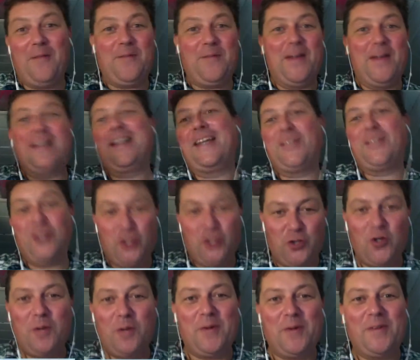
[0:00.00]
event
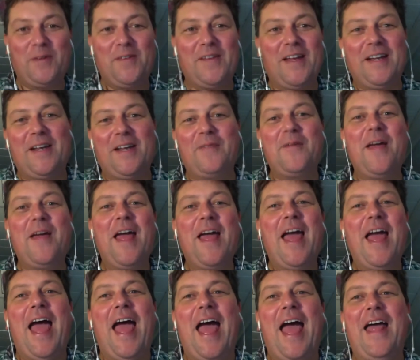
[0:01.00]
at the Shorebird Stadium.
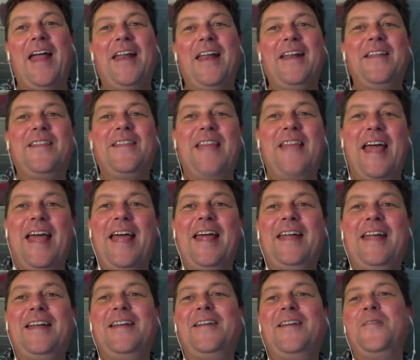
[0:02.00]
And
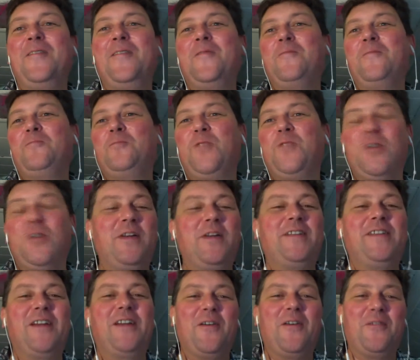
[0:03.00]
then
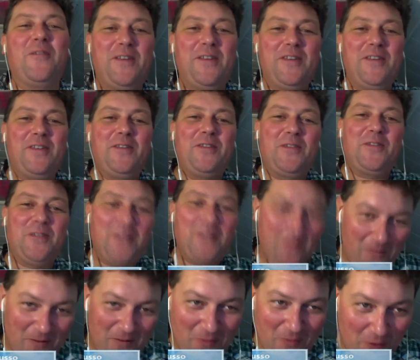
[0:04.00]
2 weeks ago, it was
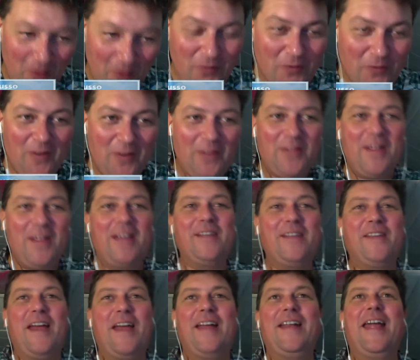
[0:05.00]
those three
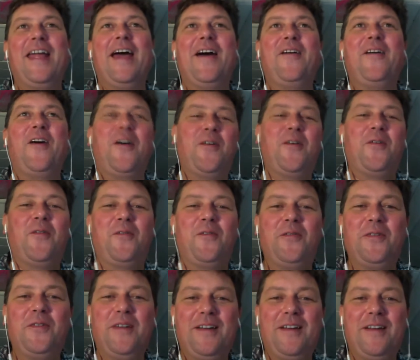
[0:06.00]
things. And
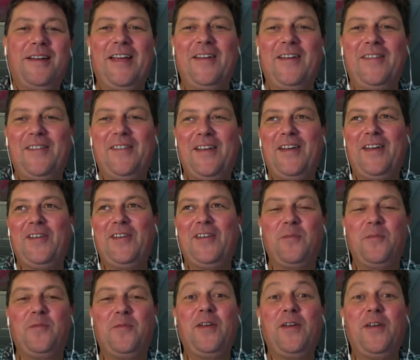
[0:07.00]
now,
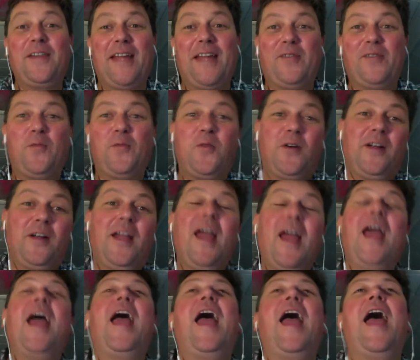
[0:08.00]
here's some freelance
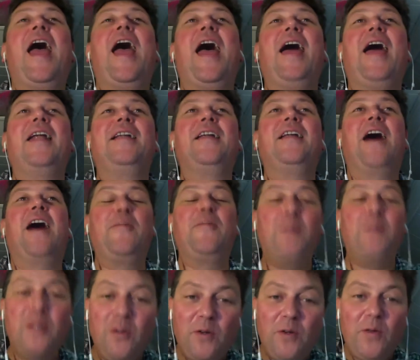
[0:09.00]
work. And
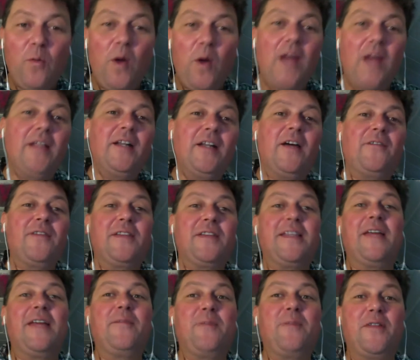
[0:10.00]
I've been doing well
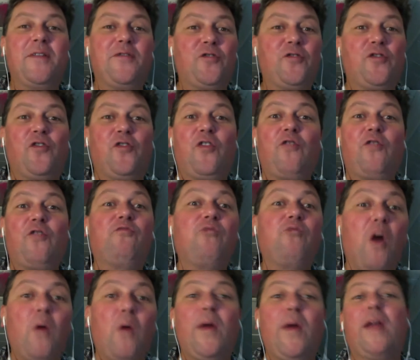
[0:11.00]
enough that they've been
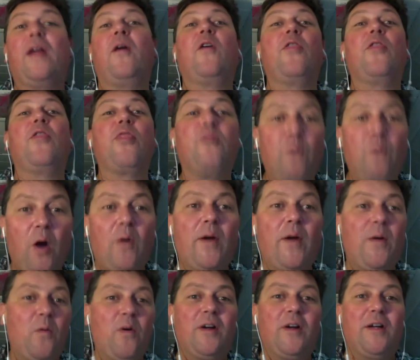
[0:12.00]
just throwing
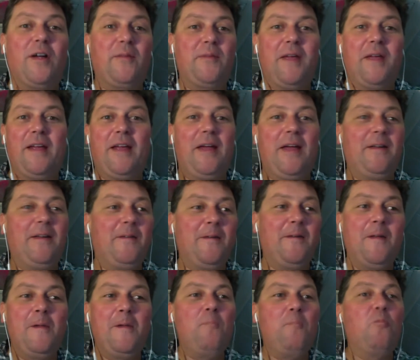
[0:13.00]
work at me,
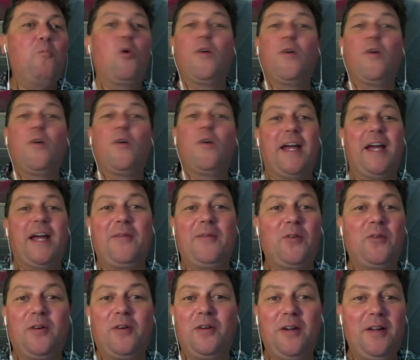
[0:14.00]
and more than I
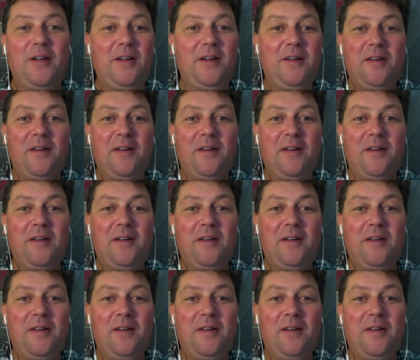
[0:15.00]
could ever